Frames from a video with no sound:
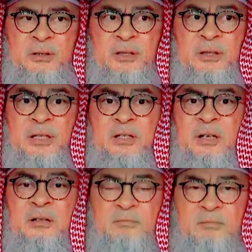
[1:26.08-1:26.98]
And these
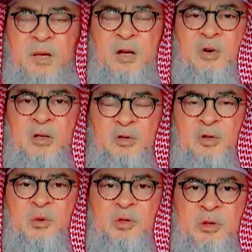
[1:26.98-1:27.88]
are, according to
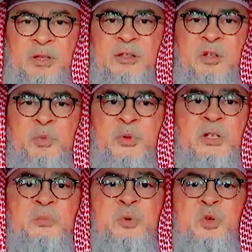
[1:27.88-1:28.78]
the most authentic
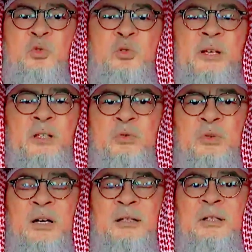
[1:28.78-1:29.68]
opinion, pure and do
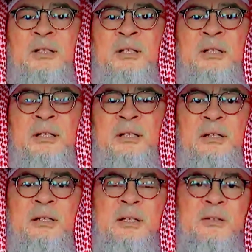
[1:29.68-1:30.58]
not
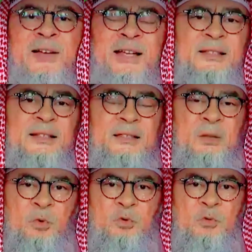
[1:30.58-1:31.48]
invalidate
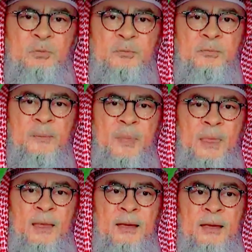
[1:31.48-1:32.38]
the wudu.
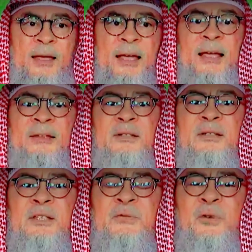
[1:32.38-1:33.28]
And the
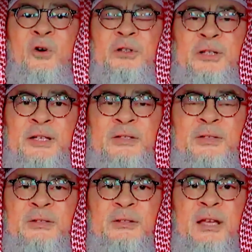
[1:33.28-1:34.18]
default
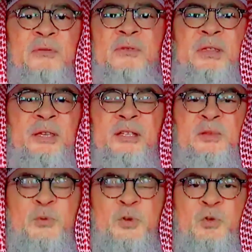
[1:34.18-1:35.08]
is everything is
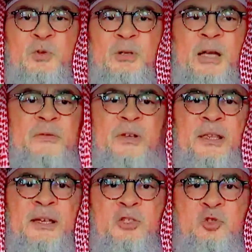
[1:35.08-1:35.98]
pure,
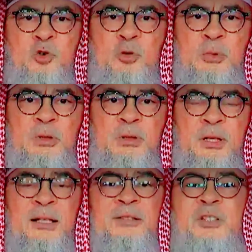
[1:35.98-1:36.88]
everything is normal
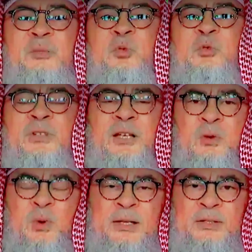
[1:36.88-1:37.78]
until proven
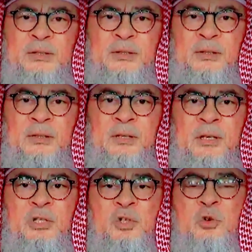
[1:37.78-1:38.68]
otherwise.
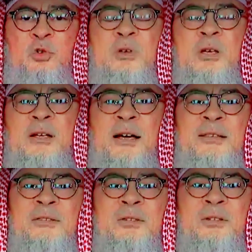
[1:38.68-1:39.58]
So you
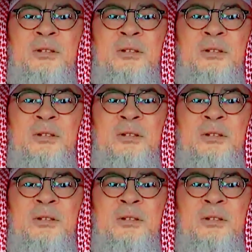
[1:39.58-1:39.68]
cannot